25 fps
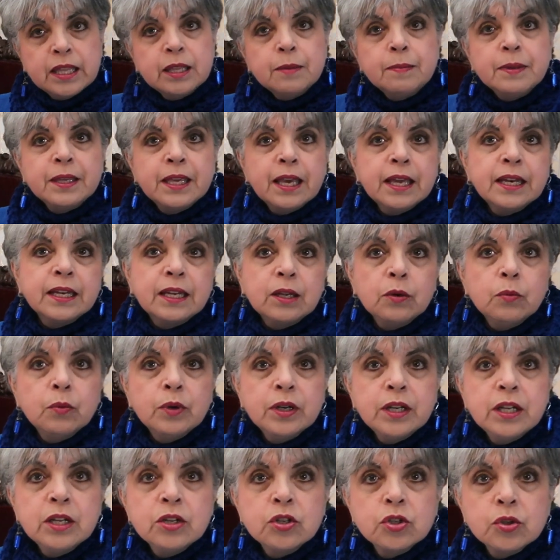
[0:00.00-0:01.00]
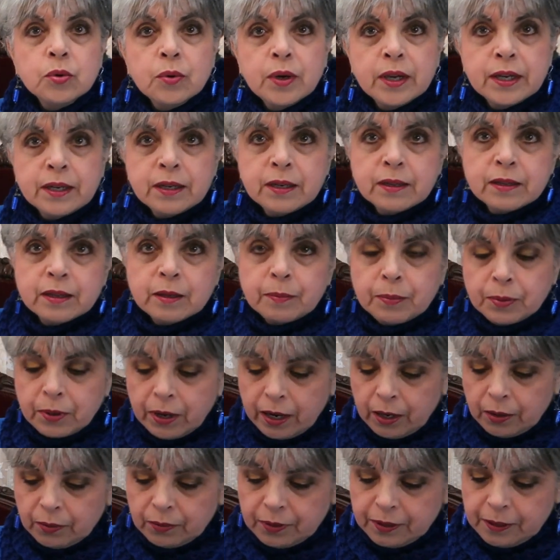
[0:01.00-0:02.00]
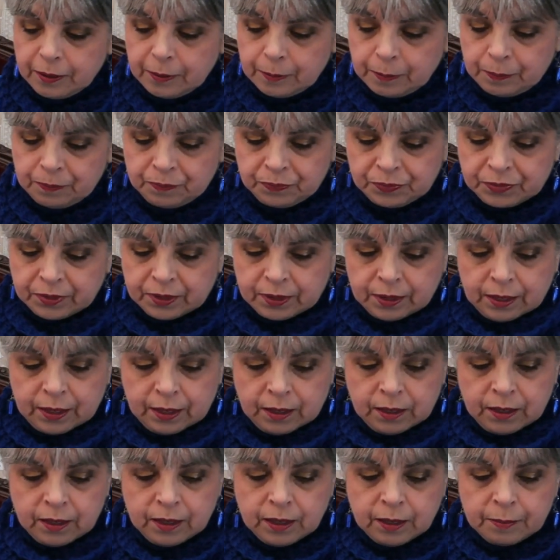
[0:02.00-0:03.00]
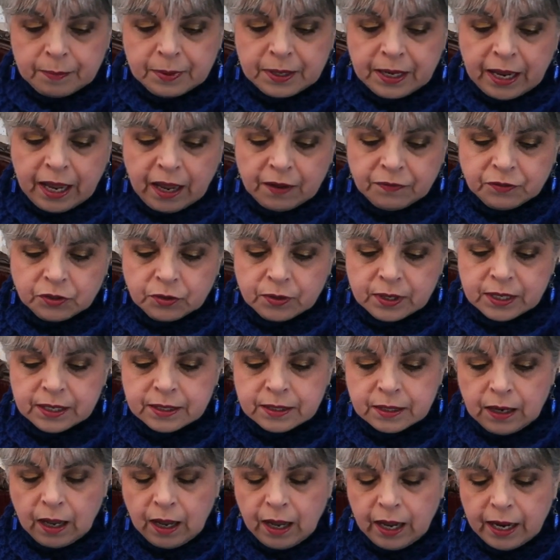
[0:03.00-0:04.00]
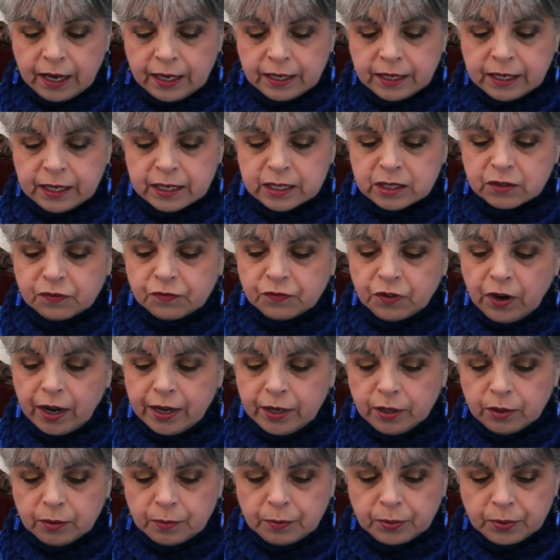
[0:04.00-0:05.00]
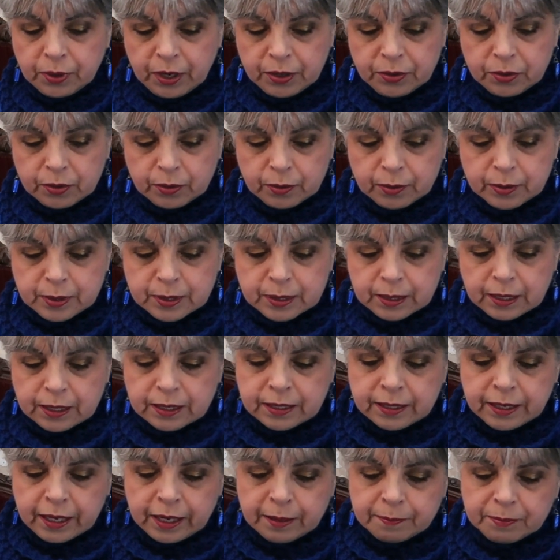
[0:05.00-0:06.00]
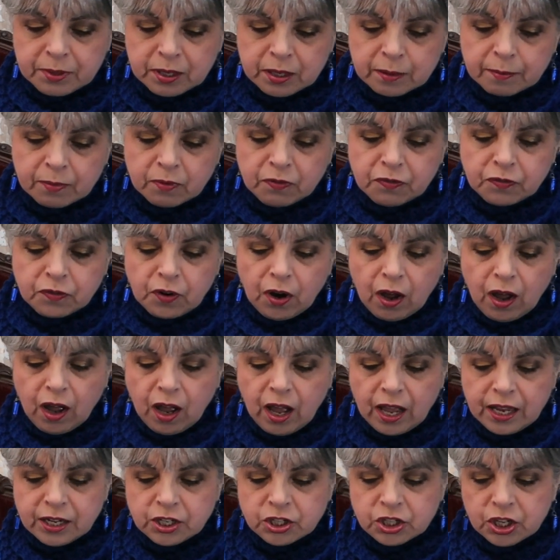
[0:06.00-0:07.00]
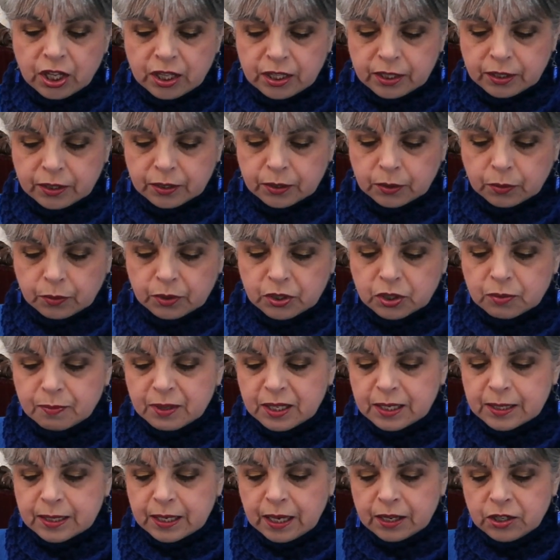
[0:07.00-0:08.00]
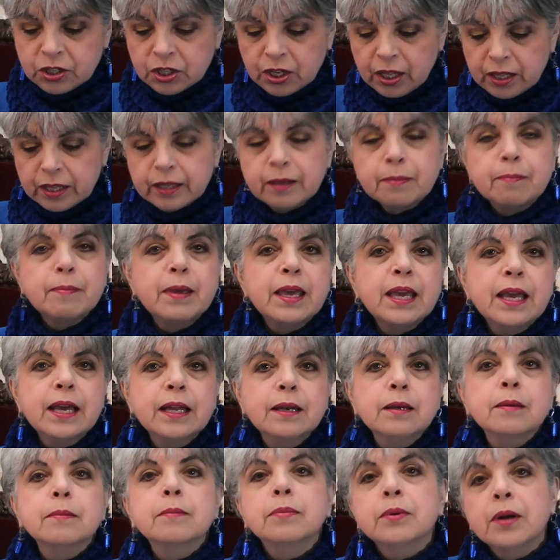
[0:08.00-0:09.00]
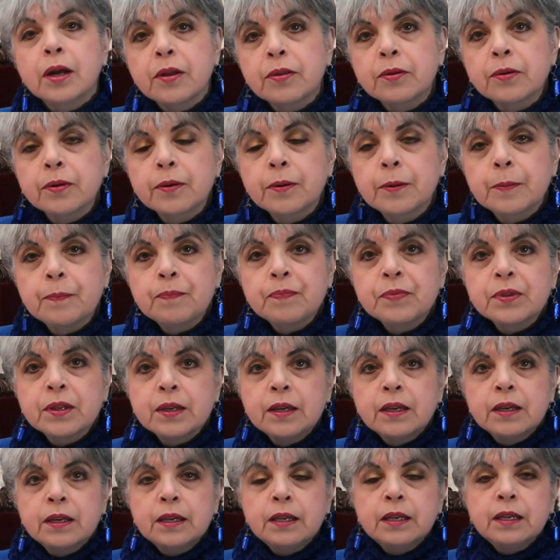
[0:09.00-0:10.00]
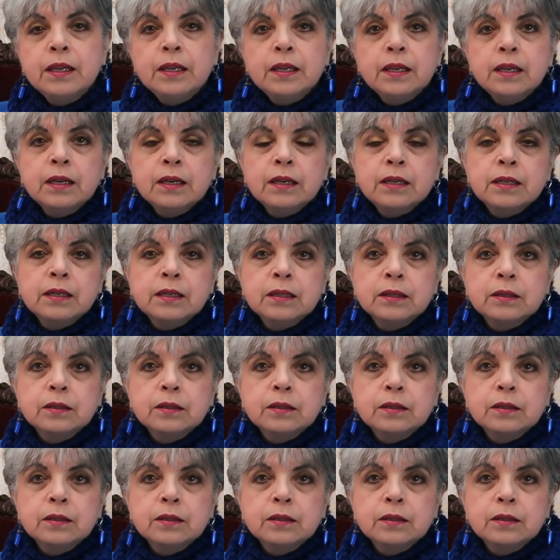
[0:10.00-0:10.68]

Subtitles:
in the beginning when he joined the priory. But after he died, his friar brothers named him Fra Angelico, which means angelic man brother. He